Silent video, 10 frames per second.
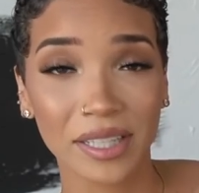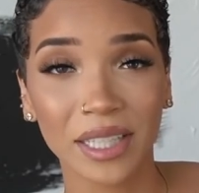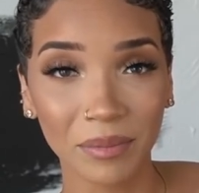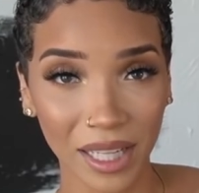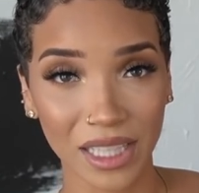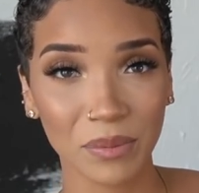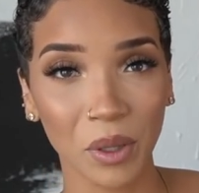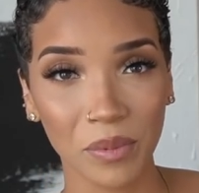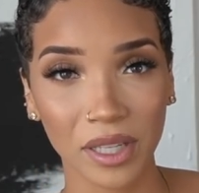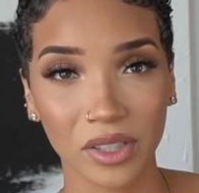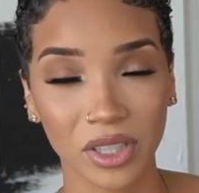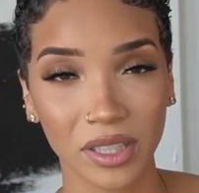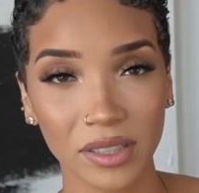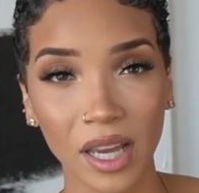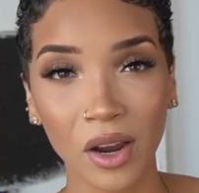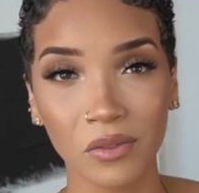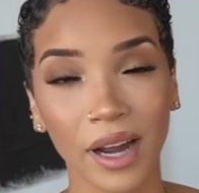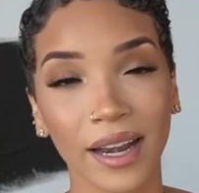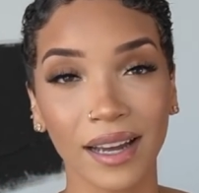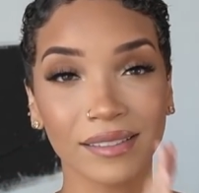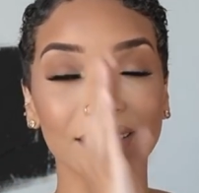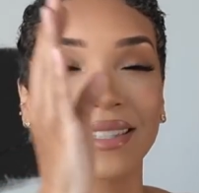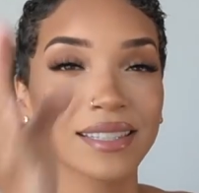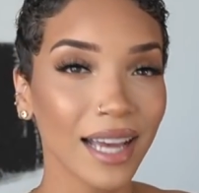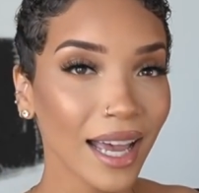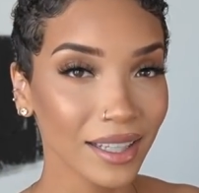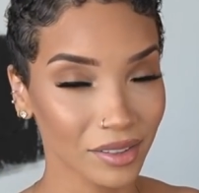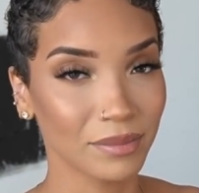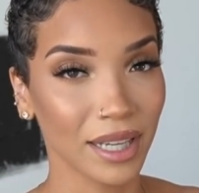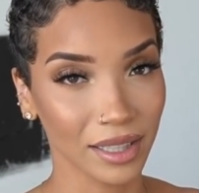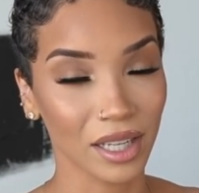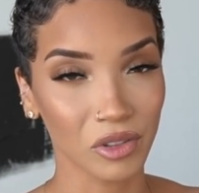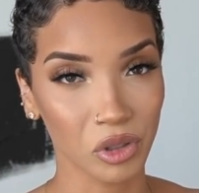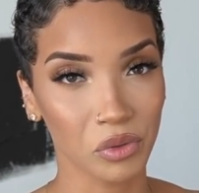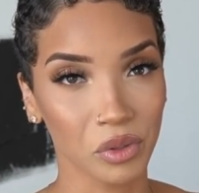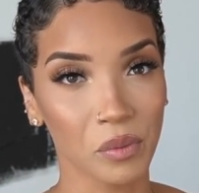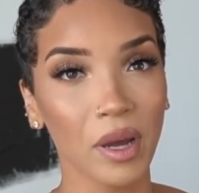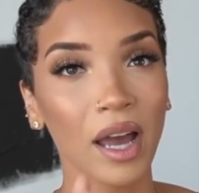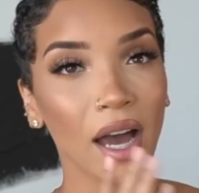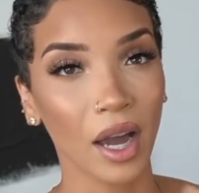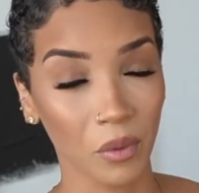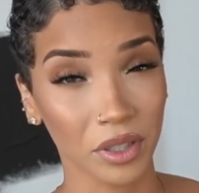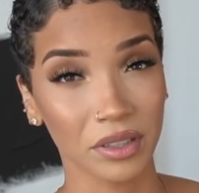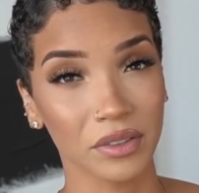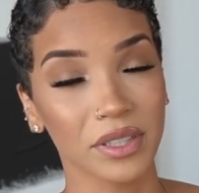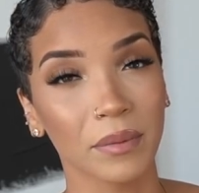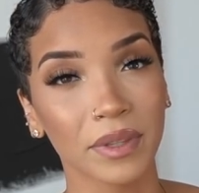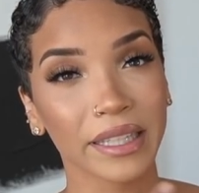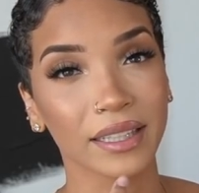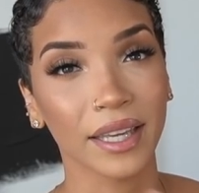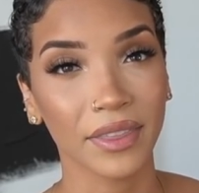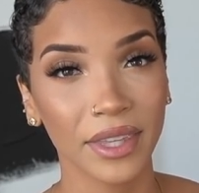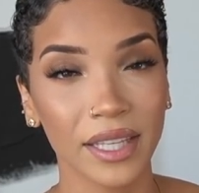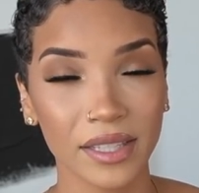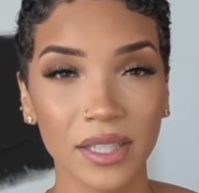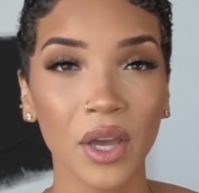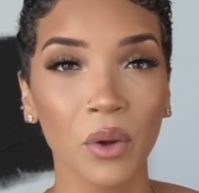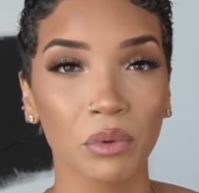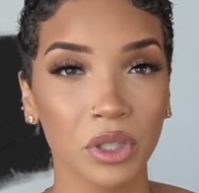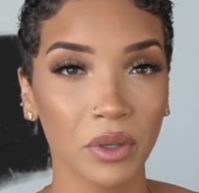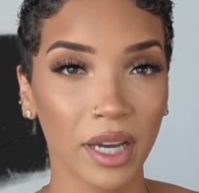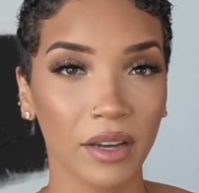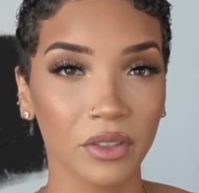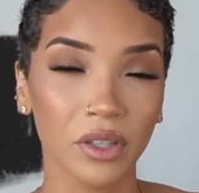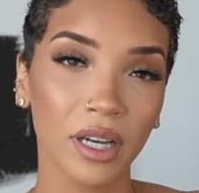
are some inspo pictures right outside of my laundry room. I want to do something like this where you have your